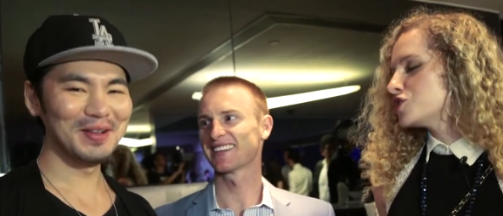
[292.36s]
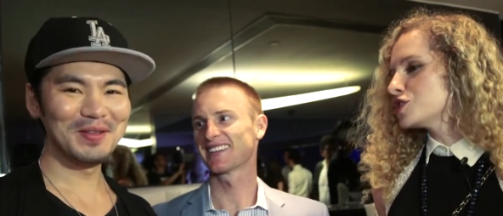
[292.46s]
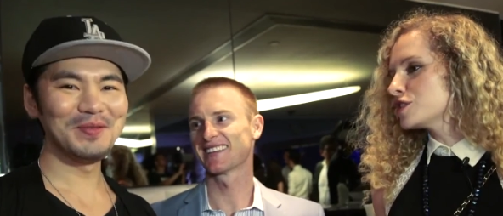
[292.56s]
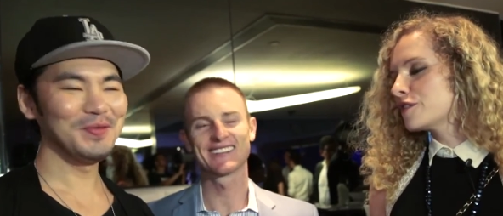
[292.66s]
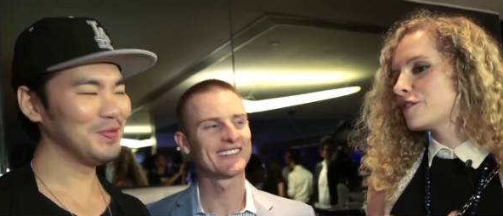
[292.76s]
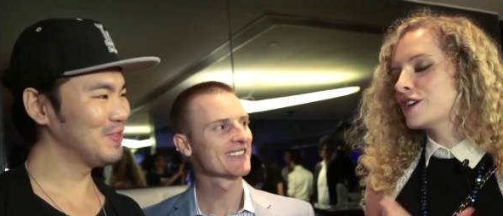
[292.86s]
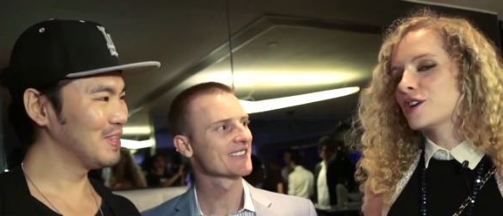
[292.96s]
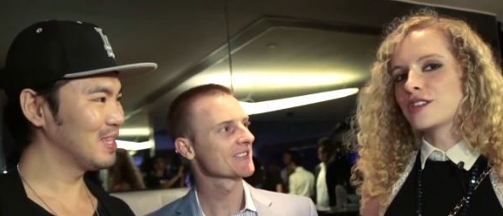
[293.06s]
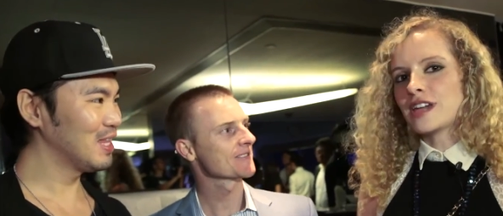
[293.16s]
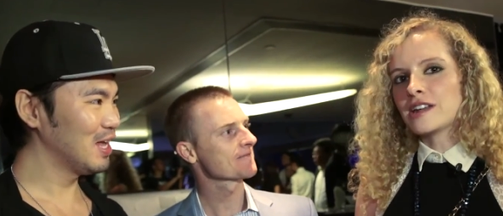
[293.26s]
Speaker 1: Do you feel
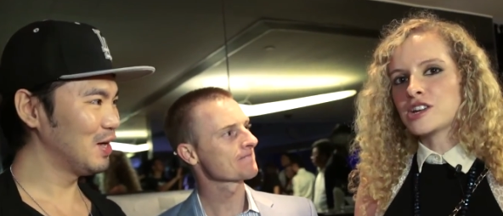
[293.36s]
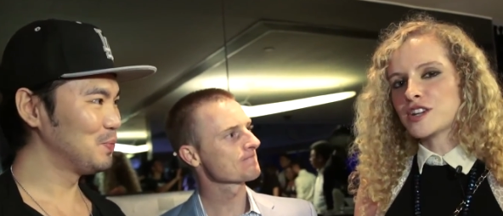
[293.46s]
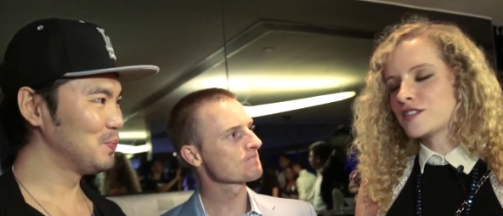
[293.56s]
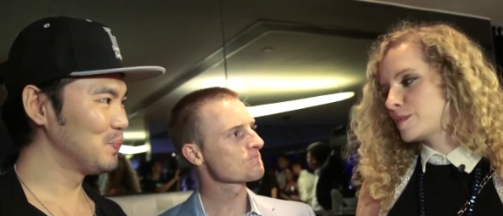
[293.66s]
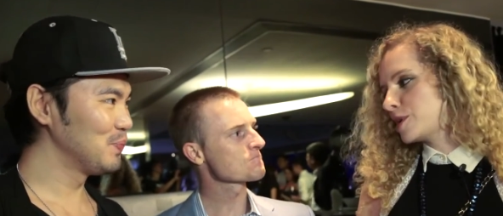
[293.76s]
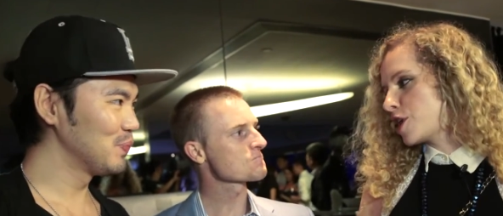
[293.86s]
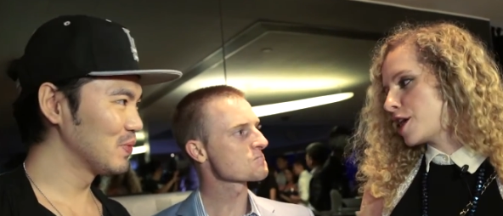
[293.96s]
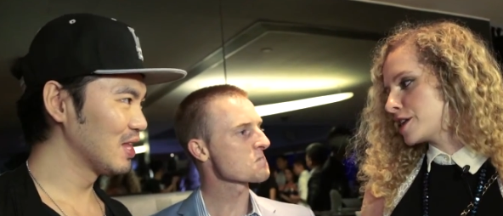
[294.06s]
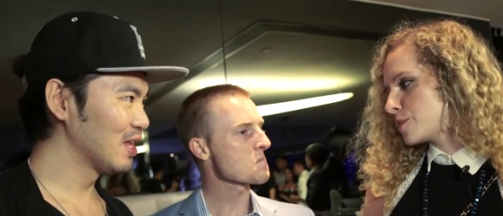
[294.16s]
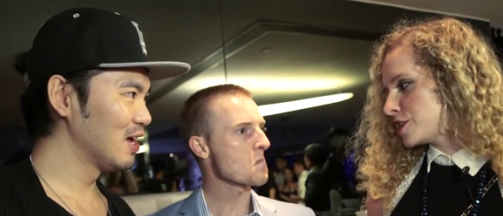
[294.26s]
the energy of the beer
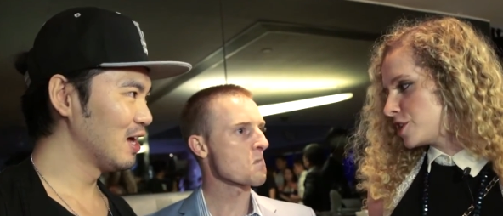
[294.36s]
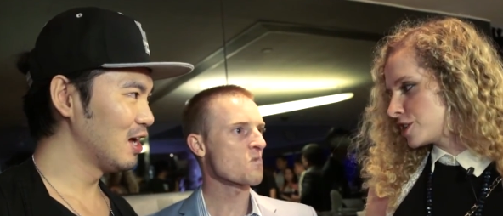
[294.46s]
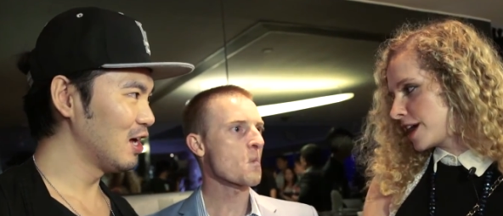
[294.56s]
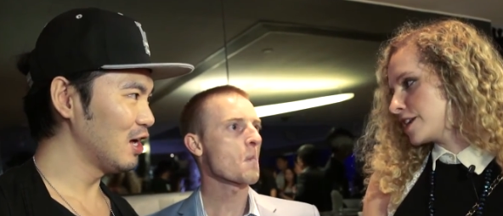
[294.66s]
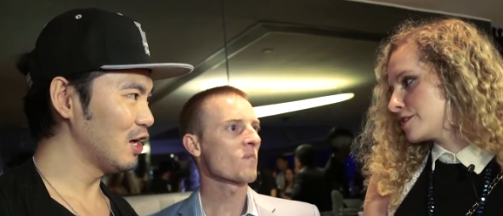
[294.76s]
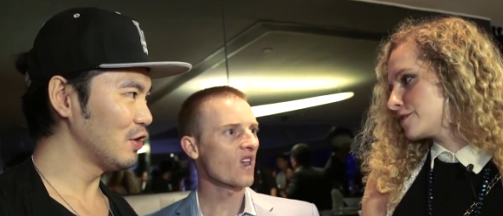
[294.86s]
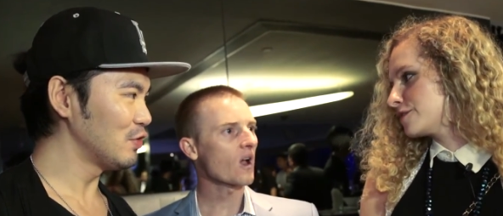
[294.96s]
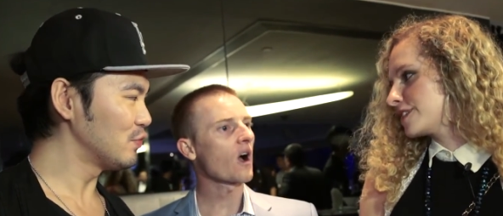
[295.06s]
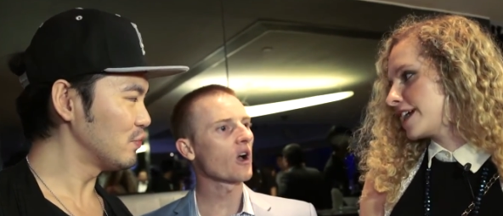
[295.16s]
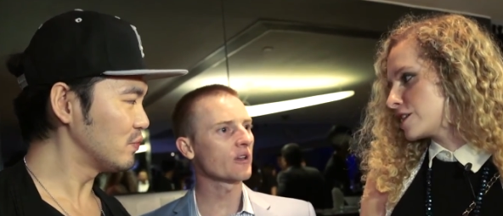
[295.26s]
garden when you're kind of
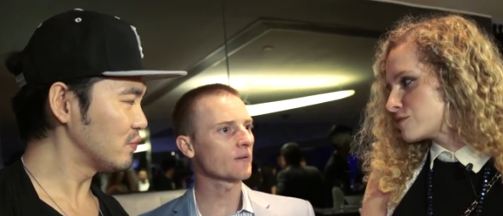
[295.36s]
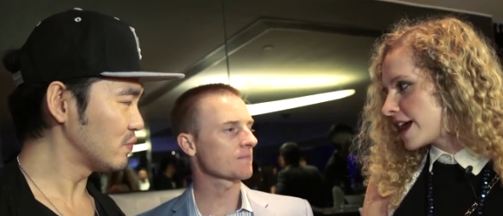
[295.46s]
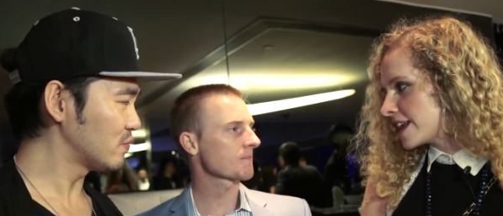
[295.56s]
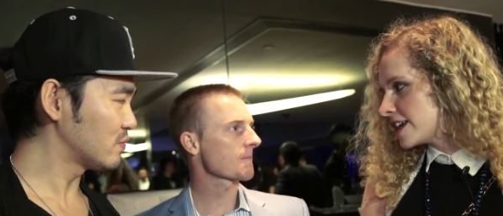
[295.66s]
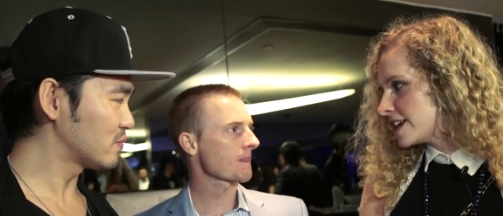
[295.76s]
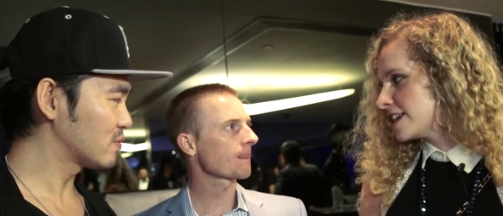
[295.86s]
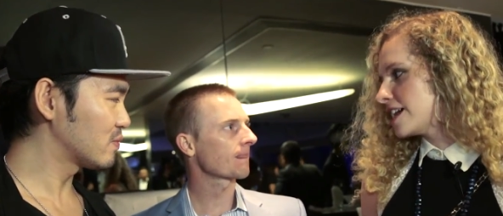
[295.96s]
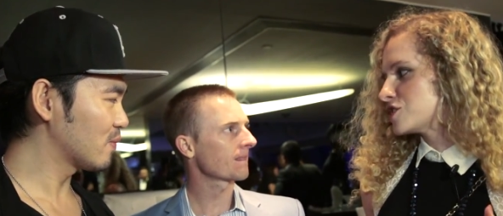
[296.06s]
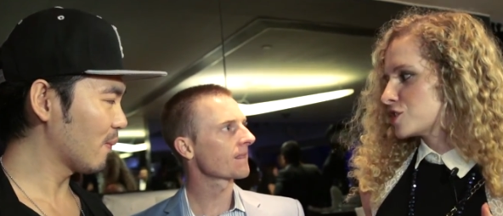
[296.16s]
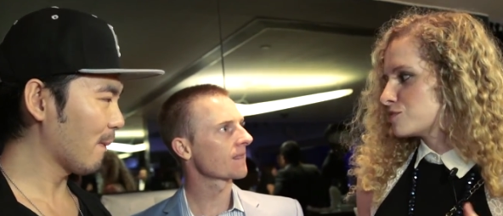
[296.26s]
getting ready
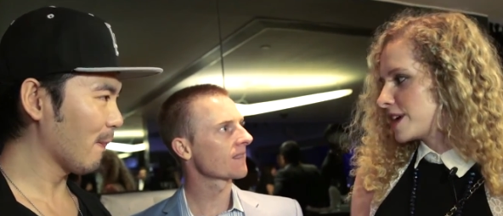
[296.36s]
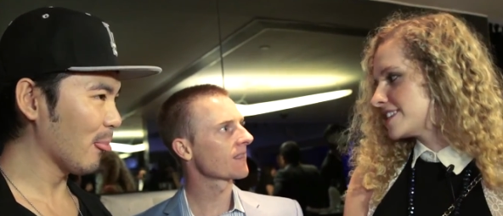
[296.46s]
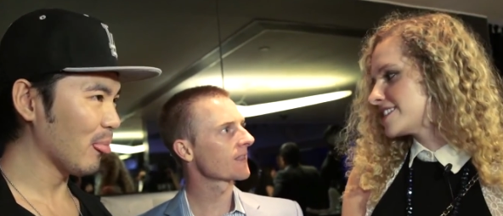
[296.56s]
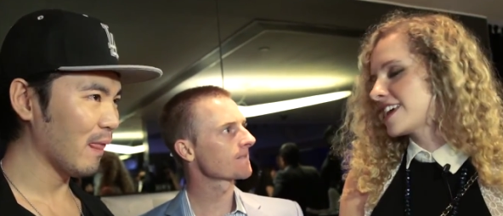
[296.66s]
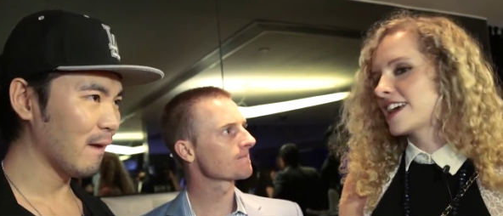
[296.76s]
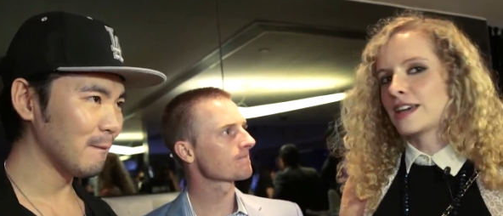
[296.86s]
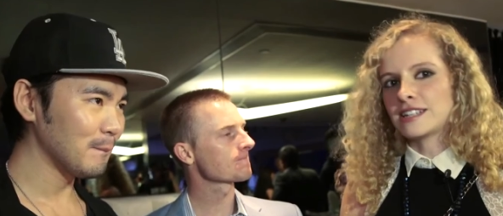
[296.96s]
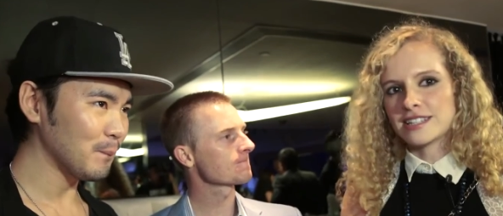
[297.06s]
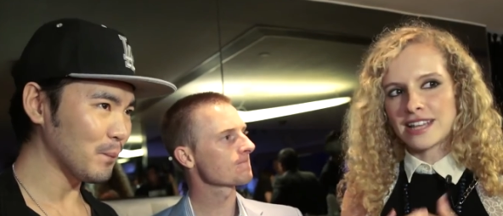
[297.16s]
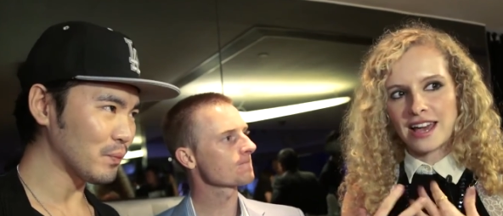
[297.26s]
and you're racing? Like,
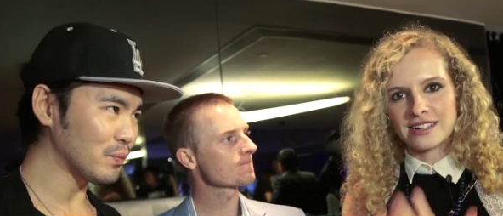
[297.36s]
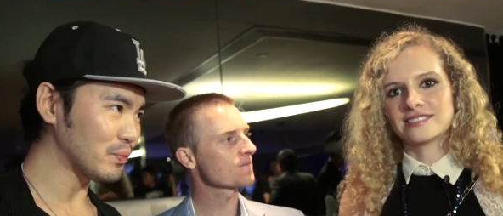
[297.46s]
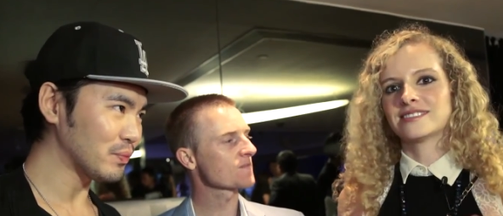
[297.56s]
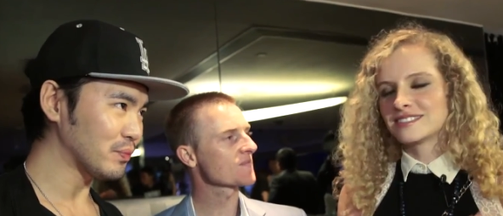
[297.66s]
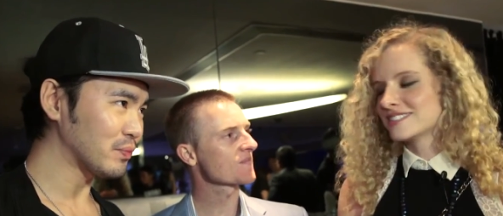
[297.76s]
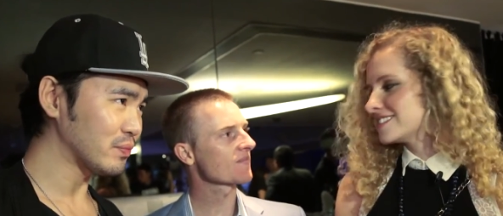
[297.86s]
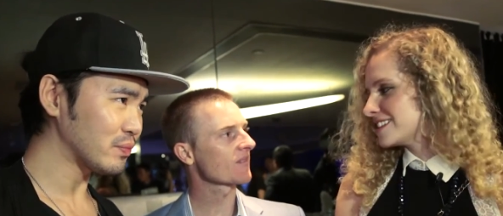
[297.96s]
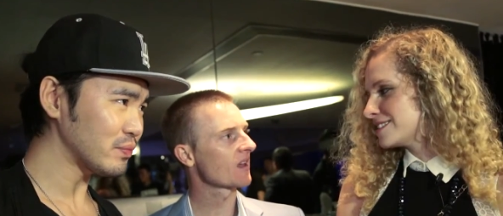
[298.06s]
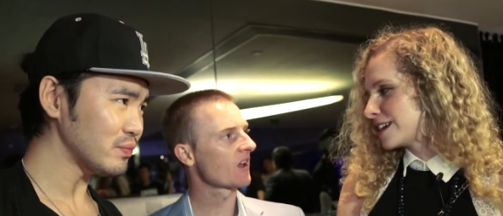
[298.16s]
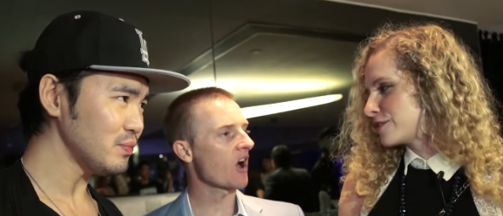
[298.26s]
does that,
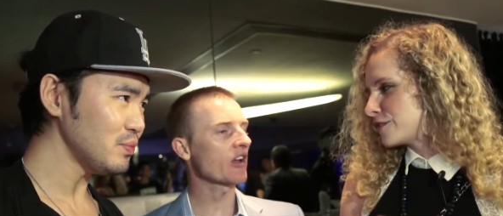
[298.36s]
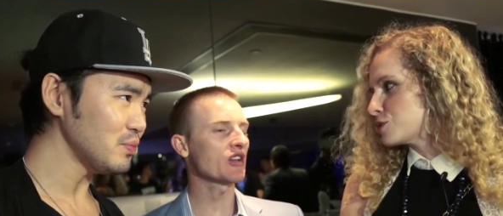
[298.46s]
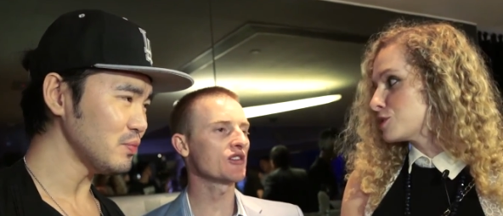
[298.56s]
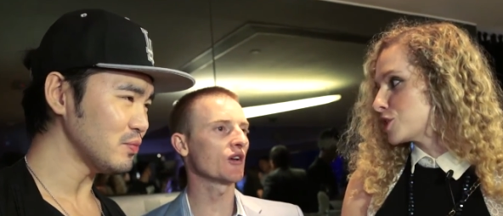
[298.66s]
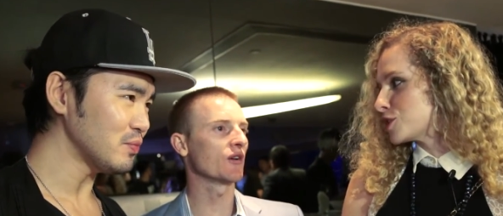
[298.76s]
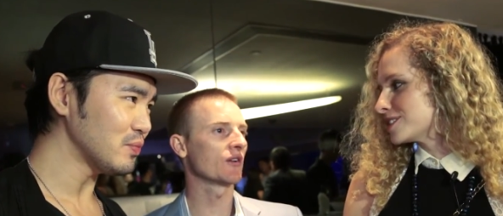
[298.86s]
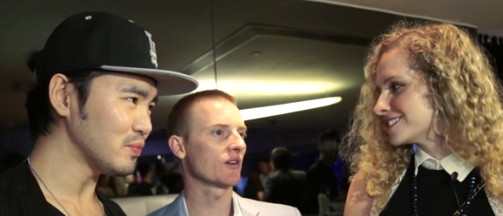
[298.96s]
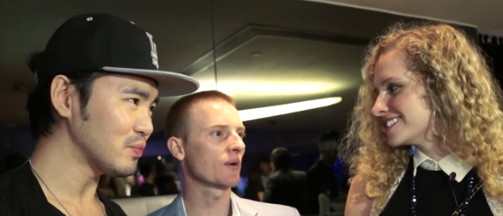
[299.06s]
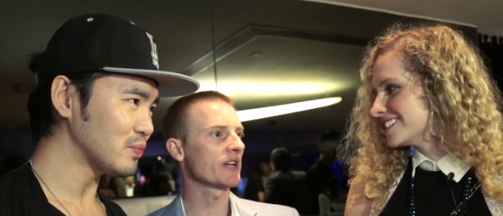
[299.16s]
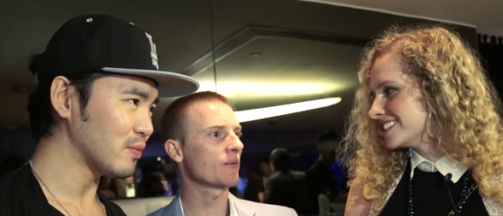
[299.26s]
like,
Speaker 2: you
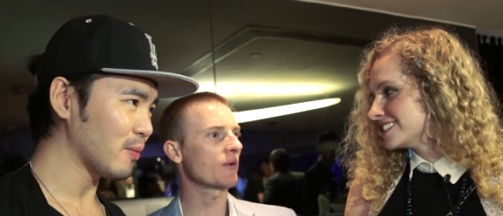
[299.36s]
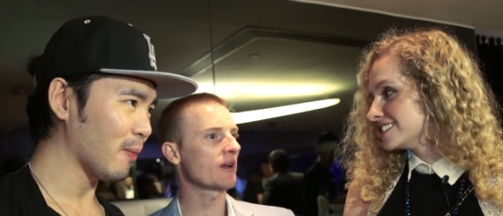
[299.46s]
do.